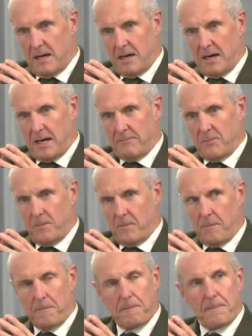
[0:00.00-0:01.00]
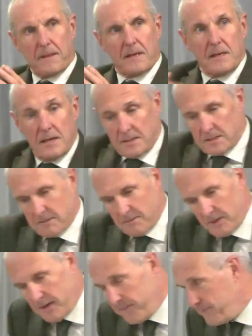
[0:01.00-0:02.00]
uh, we look at that documentation? Yes.
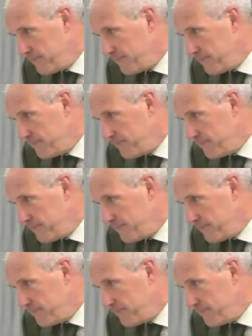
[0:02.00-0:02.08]
Yep.